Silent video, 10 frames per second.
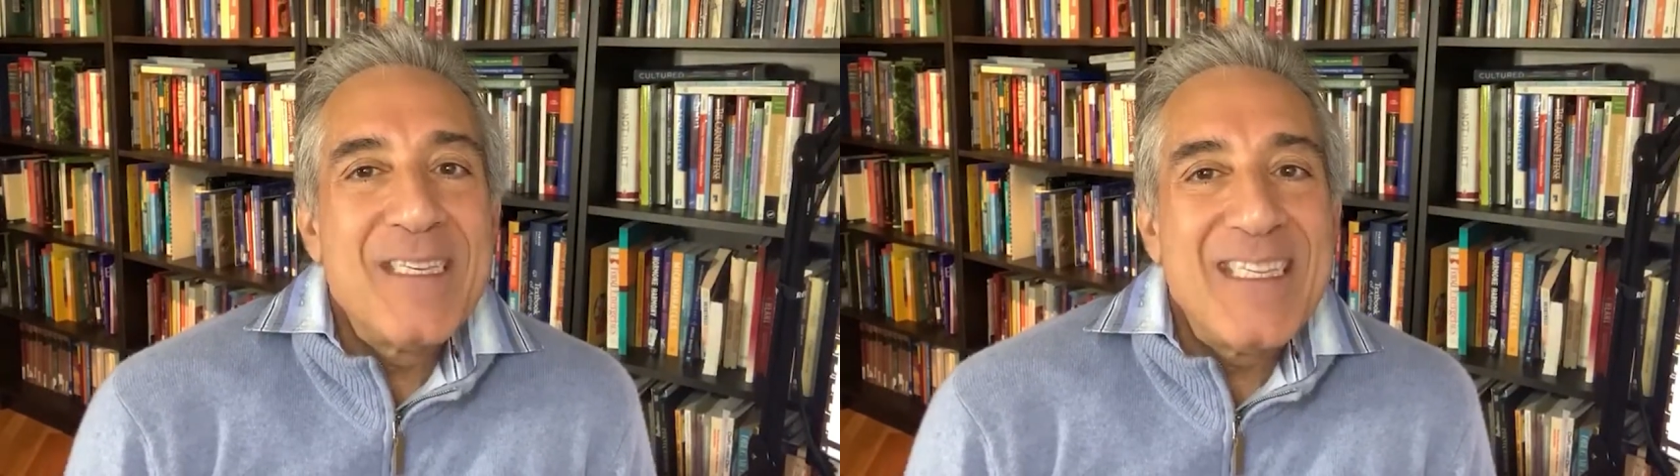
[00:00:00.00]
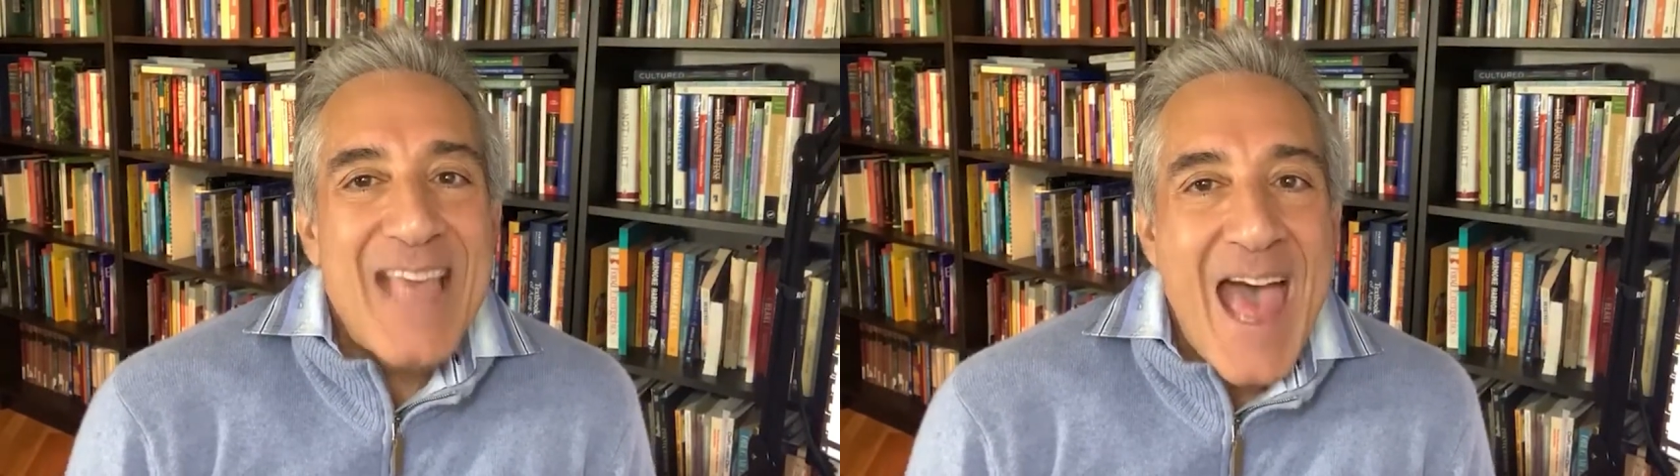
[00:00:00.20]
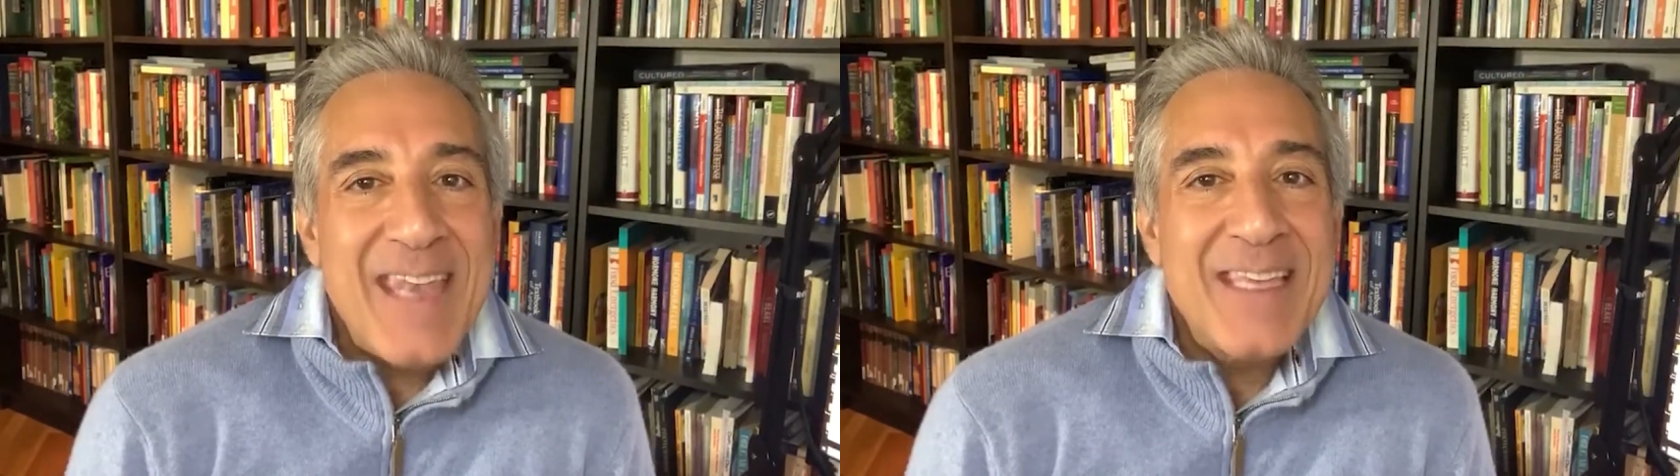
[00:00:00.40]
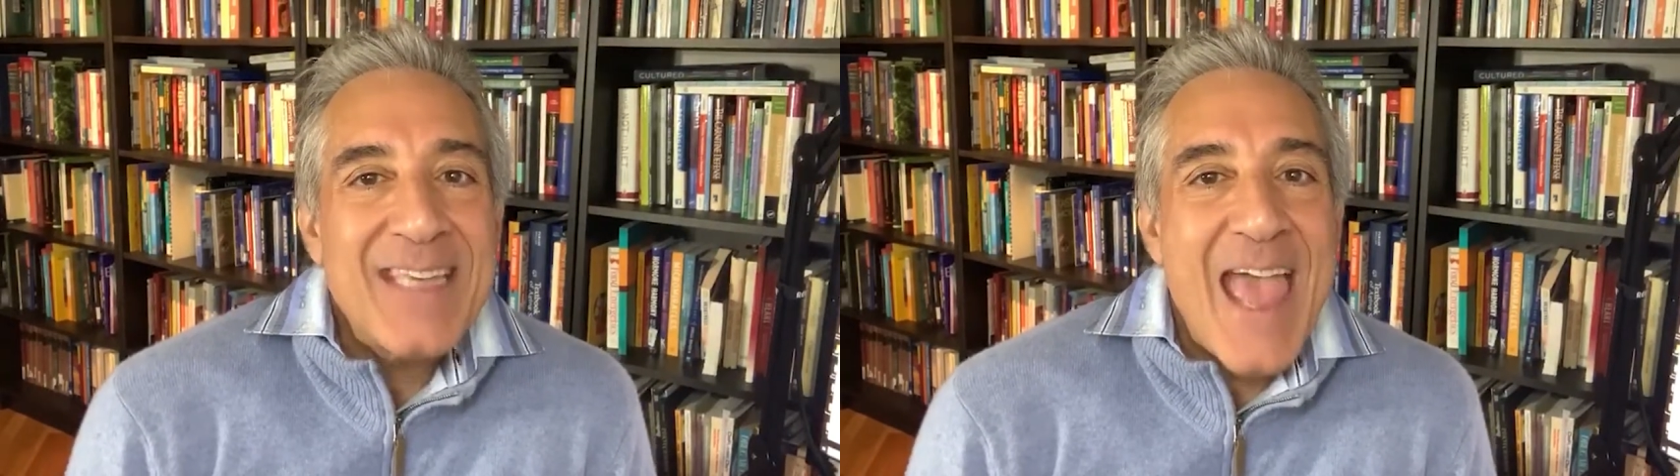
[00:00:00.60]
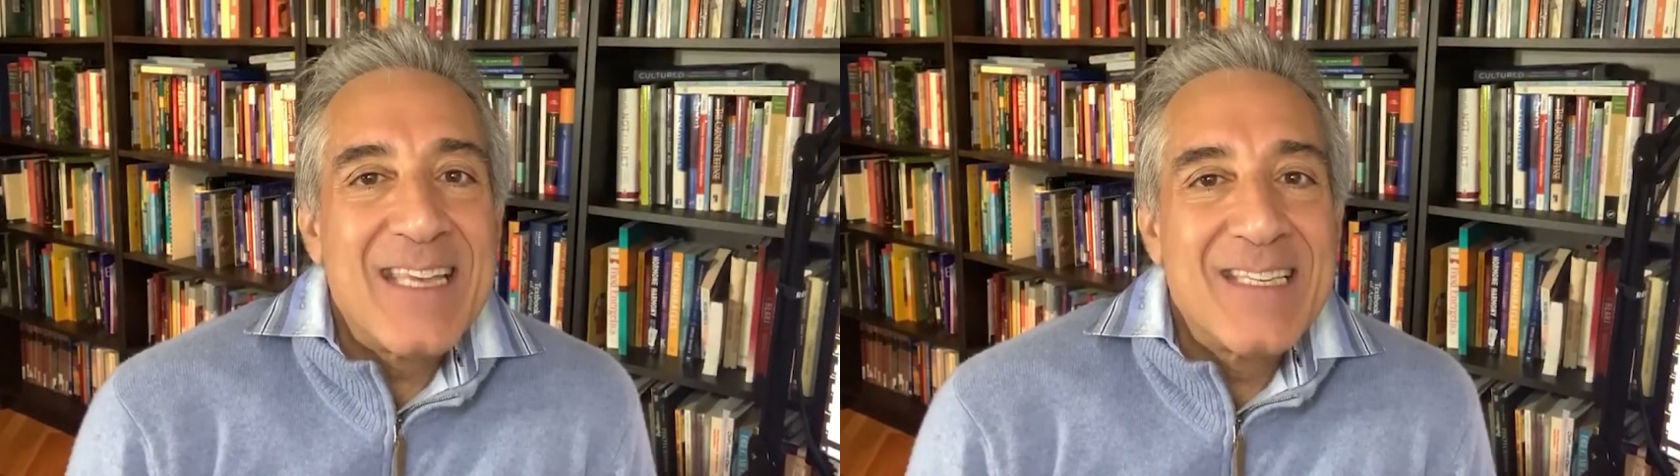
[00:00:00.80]

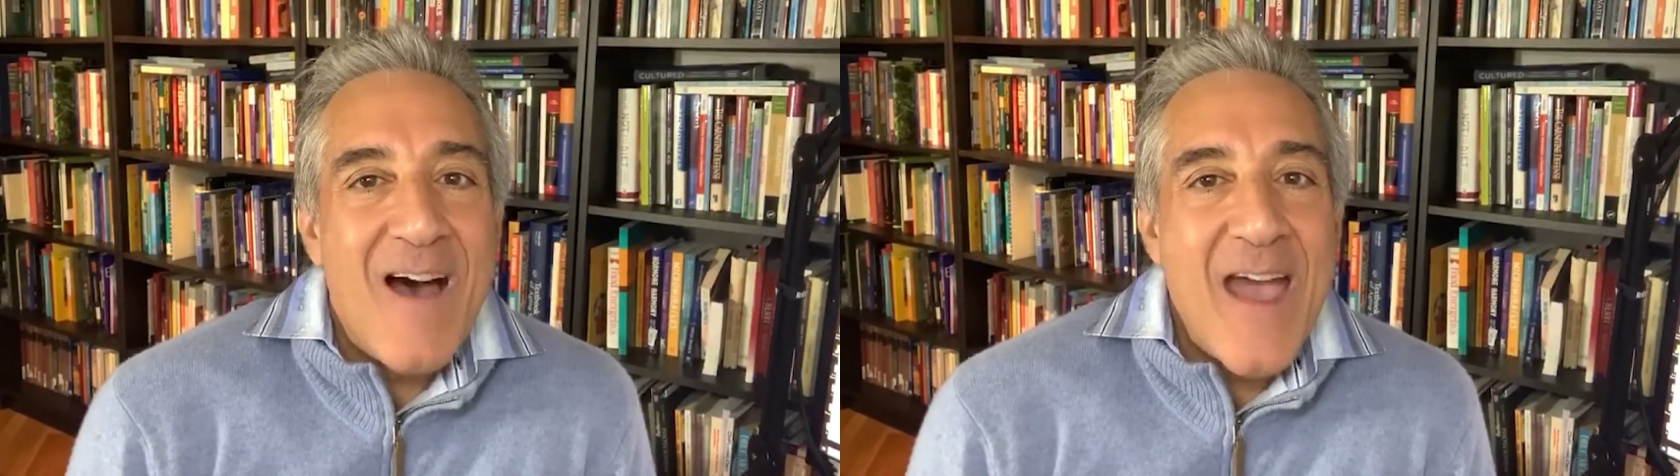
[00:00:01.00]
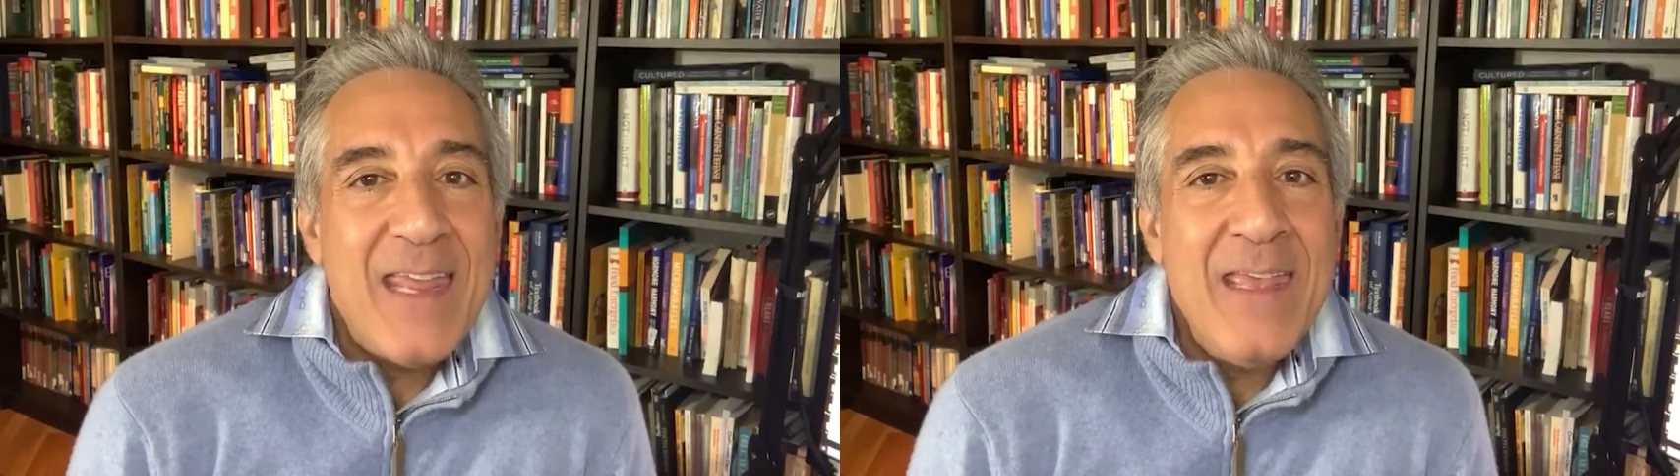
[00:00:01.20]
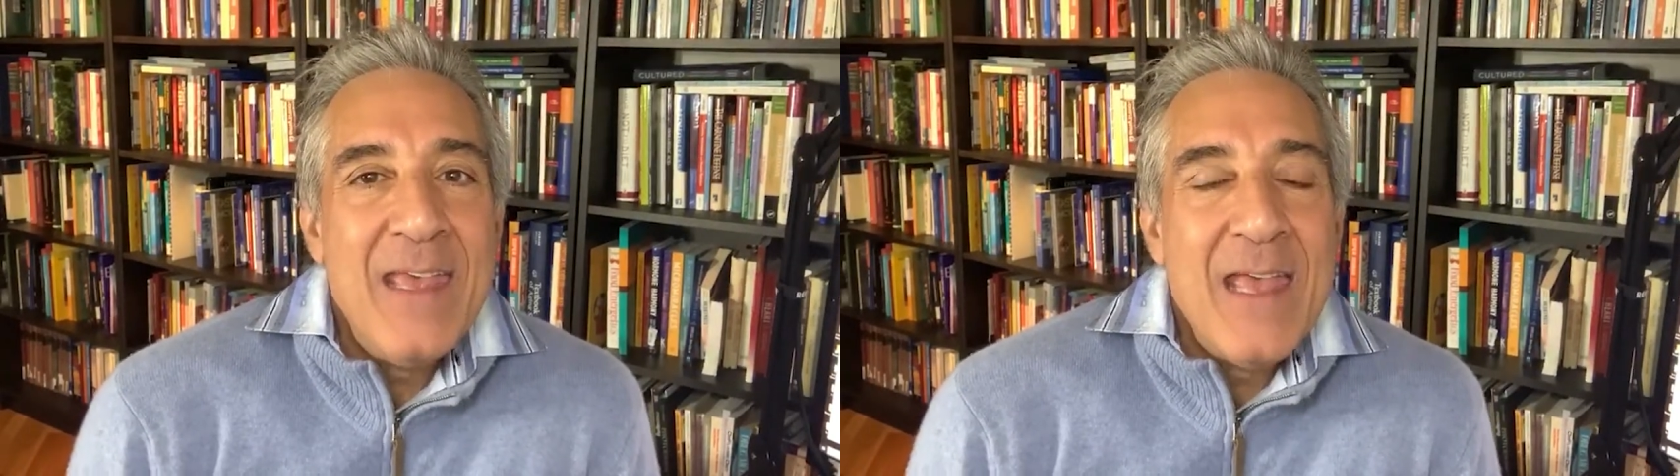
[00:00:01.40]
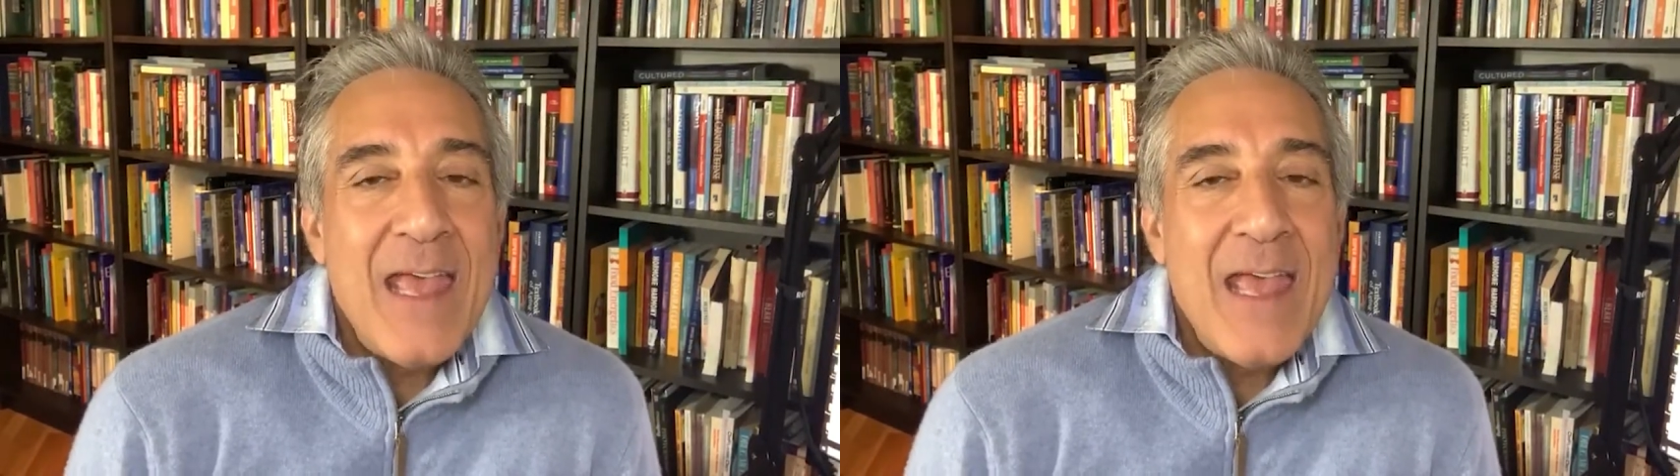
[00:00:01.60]
sadness, anxiety,